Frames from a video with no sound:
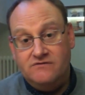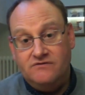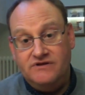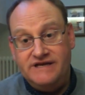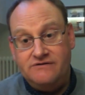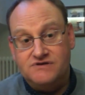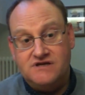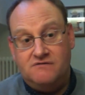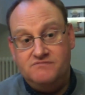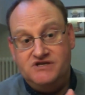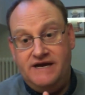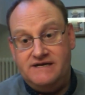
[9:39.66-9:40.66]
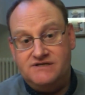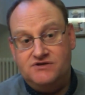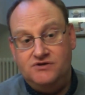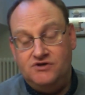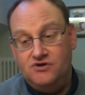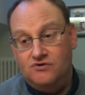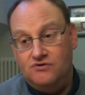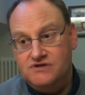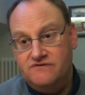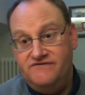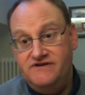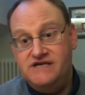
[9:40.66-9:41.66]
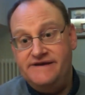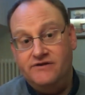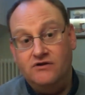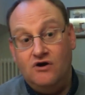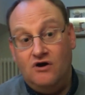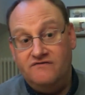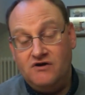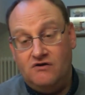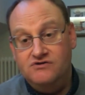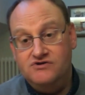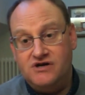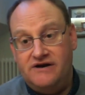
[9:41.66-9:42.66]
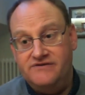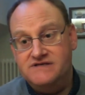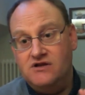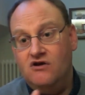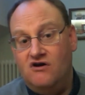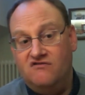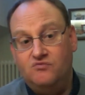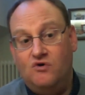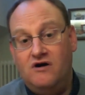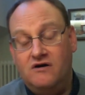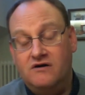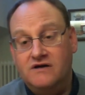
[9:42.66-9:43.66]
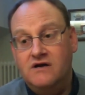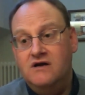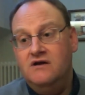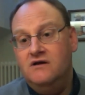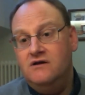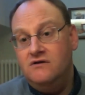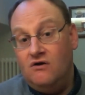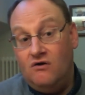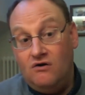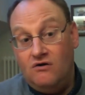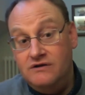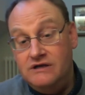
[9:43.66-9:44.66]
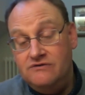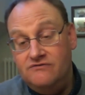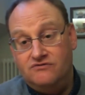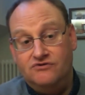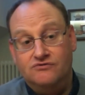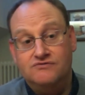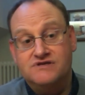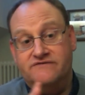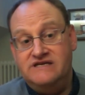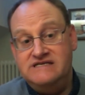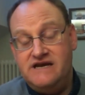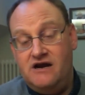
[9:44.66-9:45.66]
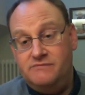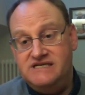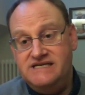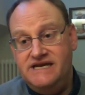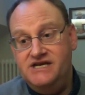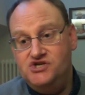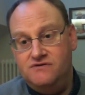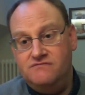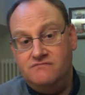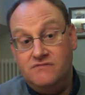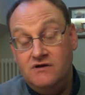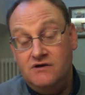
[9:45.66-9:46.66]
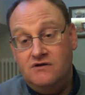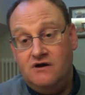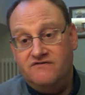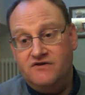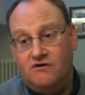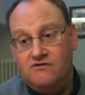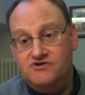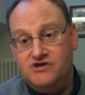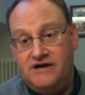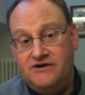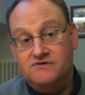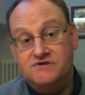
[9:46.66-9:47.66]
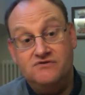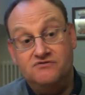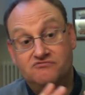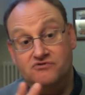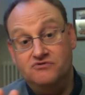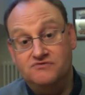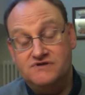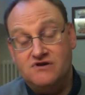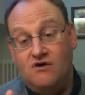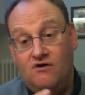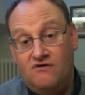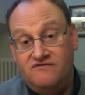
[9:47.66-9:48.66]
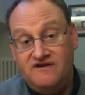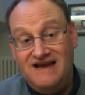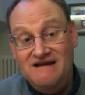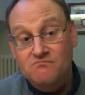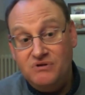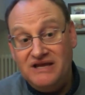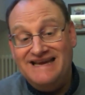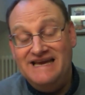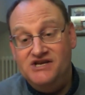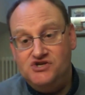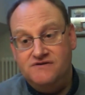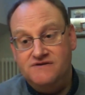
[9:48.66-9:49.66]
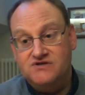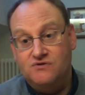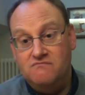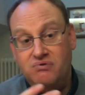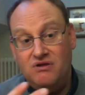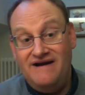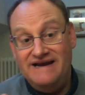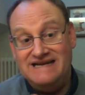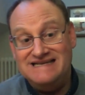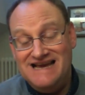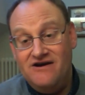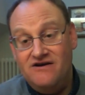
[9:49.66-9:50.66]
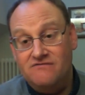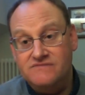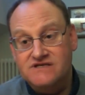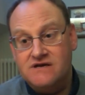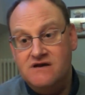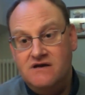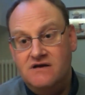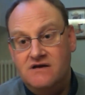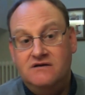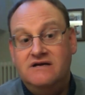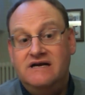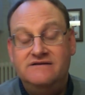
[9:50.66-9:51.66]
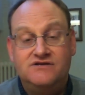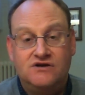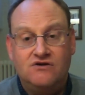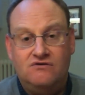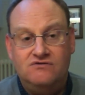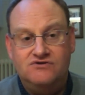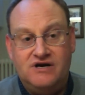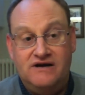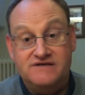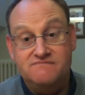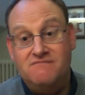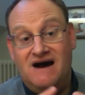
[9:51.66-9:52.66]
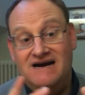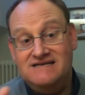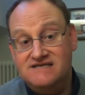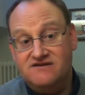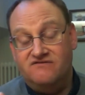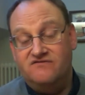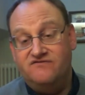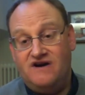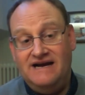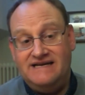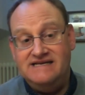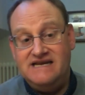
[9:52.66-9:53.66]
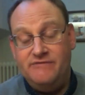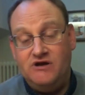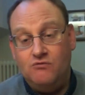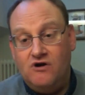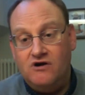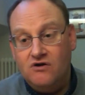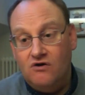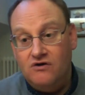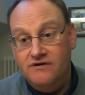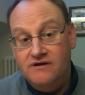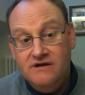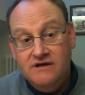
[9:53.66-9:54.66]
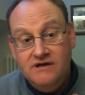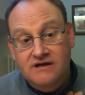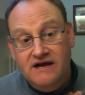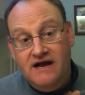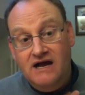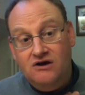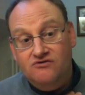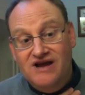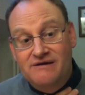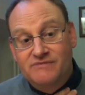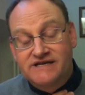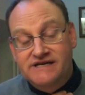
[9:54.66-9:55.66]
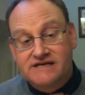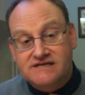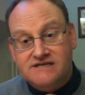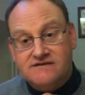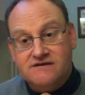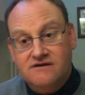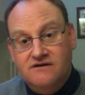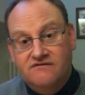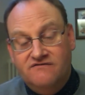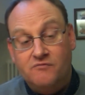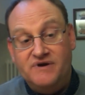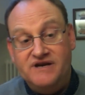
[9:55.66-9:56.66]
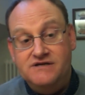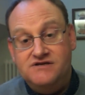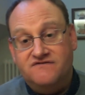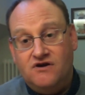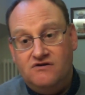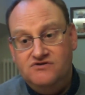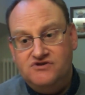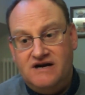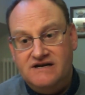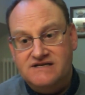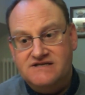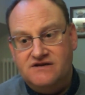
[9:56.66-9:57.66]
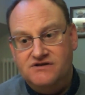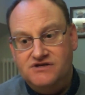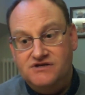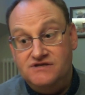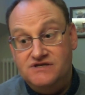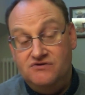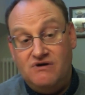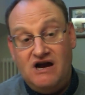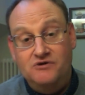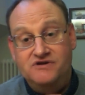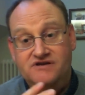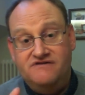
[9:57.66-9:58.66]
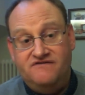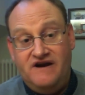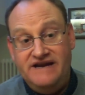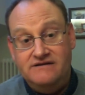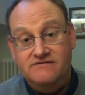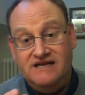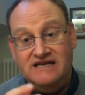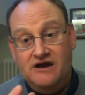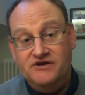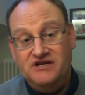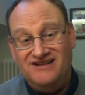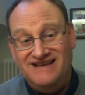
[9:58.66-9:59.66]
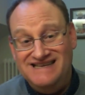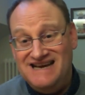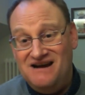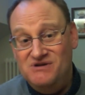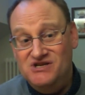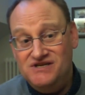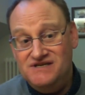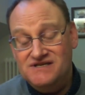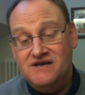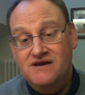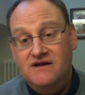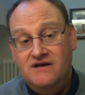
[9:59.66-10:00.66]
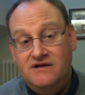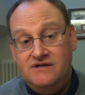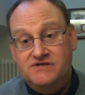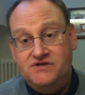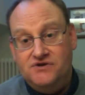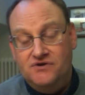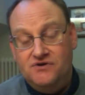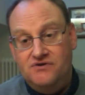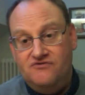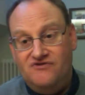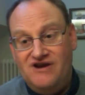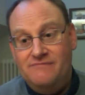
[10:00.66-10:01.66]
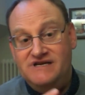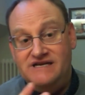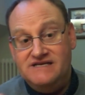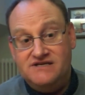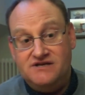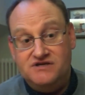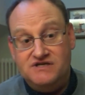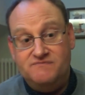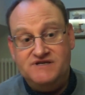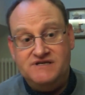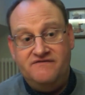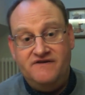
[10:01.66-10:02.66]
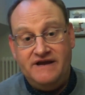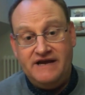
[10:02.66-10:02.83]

legal subjects could go. So if you take the law of contract, there's a lot of work on the rules of interpretation of contract, also the rules of implication, so implying terms into contract. There's masses of academic work on remedies for breach of contract, such as how you define and calculate damages, to remedies such as specific